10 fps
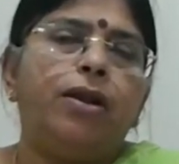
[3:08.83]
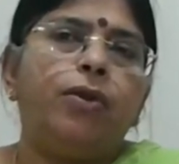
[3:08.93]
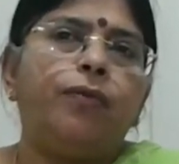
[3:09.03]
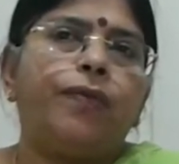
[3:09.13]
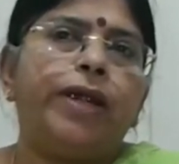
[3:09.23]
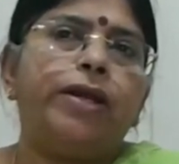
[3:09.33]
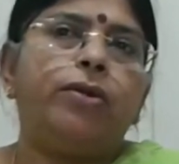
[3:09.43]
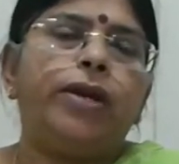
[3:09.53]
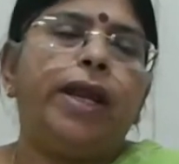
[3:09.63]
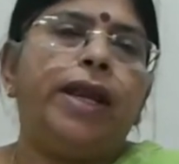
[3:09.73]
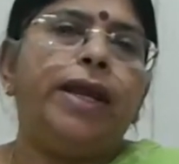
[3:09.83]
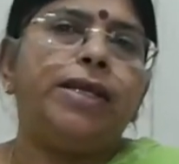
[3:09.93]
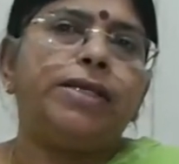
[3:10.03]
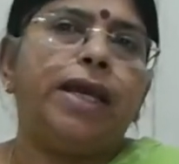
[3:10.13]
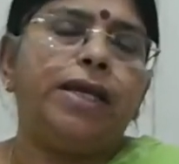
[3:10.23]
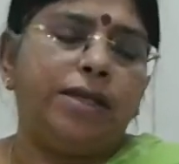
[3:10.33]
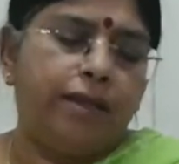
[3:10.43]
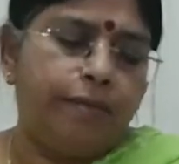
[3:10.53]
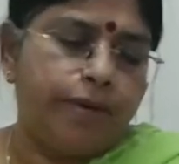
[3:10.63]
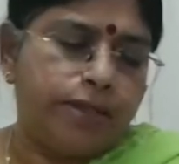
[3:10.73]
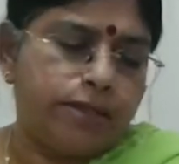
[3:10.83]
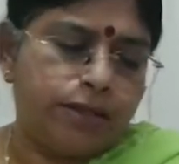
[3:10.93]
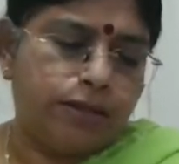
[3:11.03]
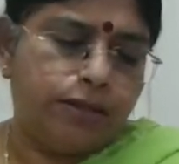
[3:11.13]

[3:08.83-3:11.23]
to find out any change in the breast.